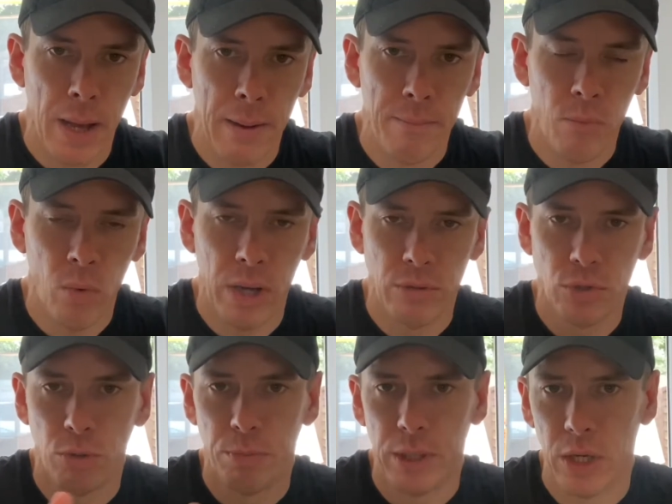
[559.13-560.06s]
What else
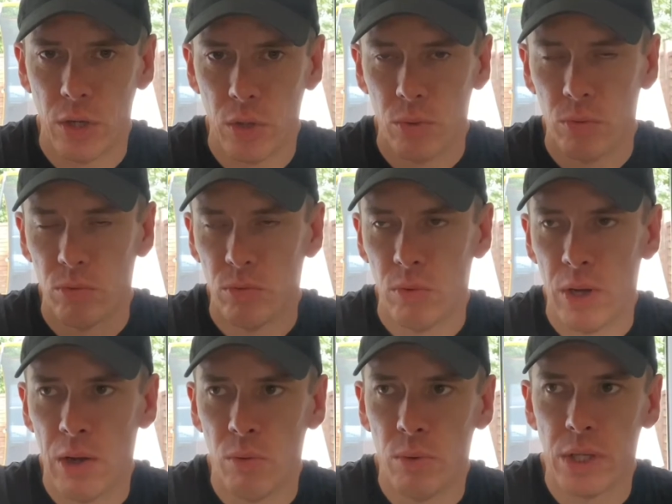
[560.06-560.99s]
could be new?
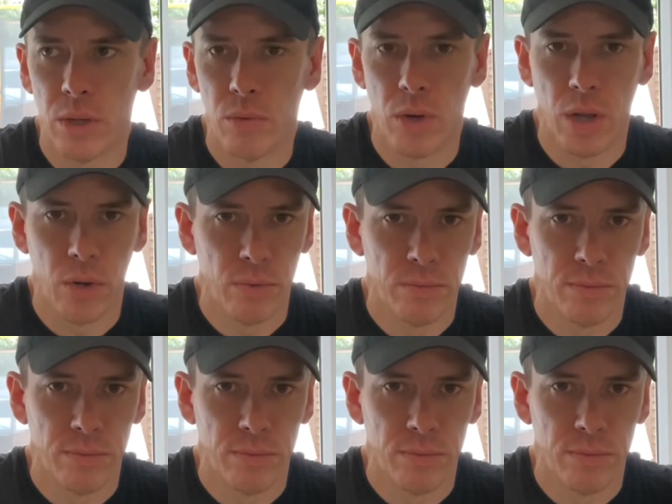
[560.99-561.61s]
Well, we don't know.